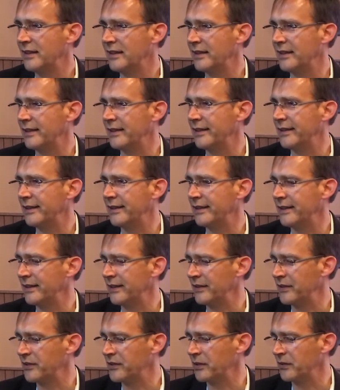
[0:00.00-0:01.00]
uh,
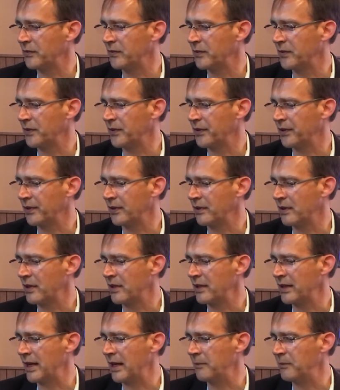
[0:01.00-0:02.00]
and so forth and
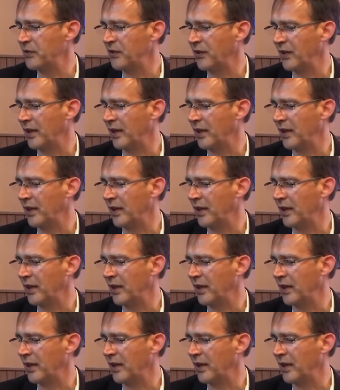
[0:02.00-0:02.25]
grown ups.